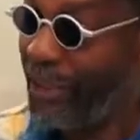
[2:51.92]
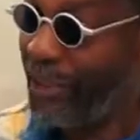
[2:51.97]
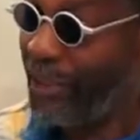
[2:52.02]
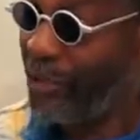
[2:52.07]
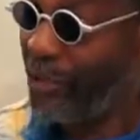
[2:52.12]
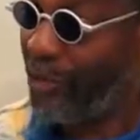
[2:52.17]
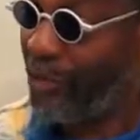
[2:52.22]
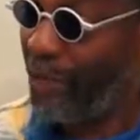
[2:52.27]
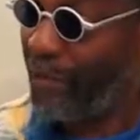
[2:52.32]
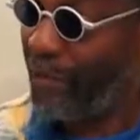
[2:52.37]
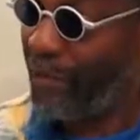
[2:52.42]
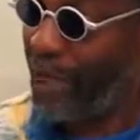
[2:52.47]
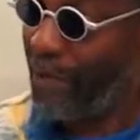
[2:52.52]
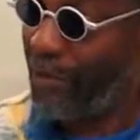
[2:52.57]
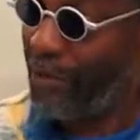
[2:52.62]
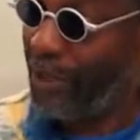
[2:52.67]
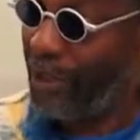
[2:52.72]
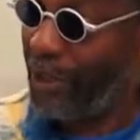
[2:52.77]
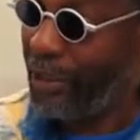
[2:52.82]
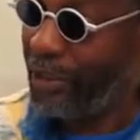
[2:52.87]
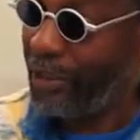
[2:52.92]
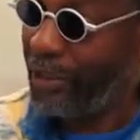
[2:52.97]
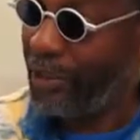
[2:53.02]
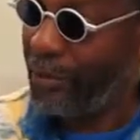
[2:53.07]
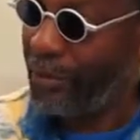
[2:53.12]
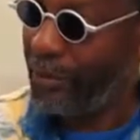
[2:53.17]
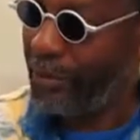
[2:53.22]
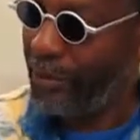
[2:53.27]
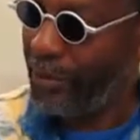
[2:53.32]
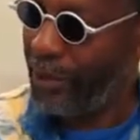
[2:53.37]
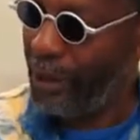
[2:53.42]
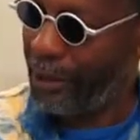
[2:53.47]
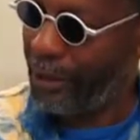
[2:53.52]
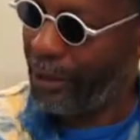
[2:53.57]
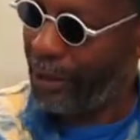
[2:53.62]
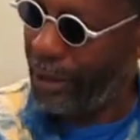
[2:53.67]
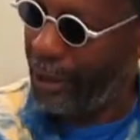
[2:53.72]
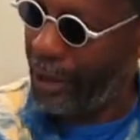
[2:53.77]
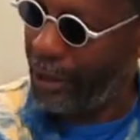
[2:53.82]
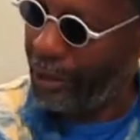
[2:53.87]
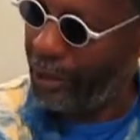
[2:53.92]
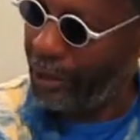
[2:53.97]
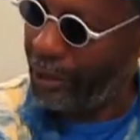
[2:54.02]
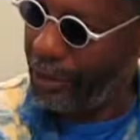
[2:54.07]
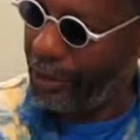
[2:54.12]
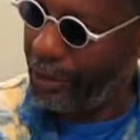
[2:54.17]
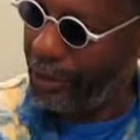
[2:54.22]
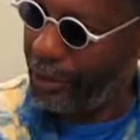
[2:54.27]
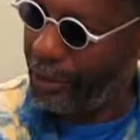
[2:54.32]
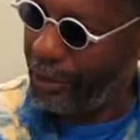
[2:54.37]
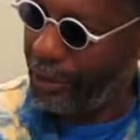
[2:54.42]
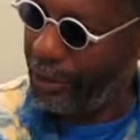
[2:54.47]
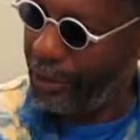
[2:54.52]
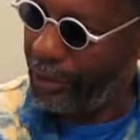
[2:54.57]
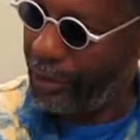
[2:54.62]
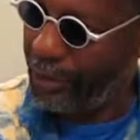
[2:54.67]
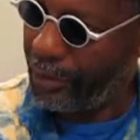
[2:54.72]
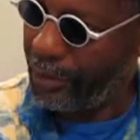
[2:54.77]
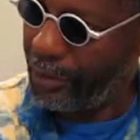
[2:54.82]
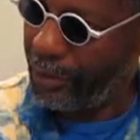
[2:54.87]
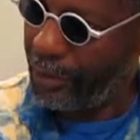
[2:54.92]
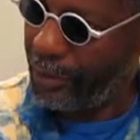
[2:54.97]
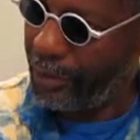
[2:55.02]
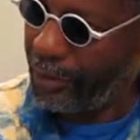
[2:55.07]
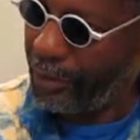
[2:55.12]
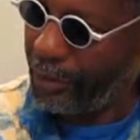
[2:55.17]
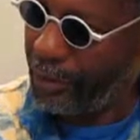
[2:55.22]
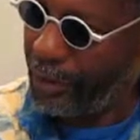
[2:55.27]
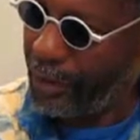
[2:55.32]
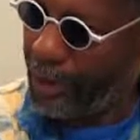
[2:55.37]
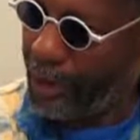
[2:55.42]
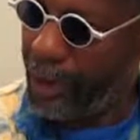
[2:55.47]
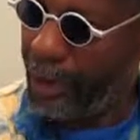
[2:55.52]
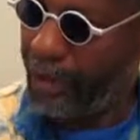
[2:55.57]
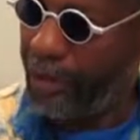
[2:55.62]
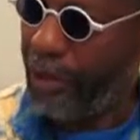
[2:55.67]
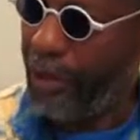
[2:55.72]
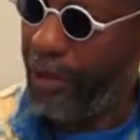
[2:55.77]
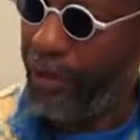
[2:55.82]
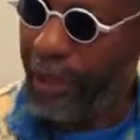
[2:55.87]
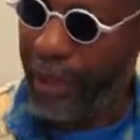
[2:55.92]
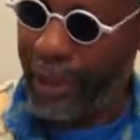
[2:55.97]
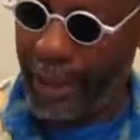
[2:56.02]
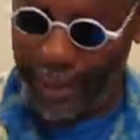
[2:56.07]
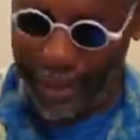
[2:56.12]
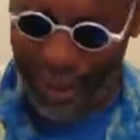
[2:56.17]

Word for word: to 25 minutes. That's a lot of seizures. Now another case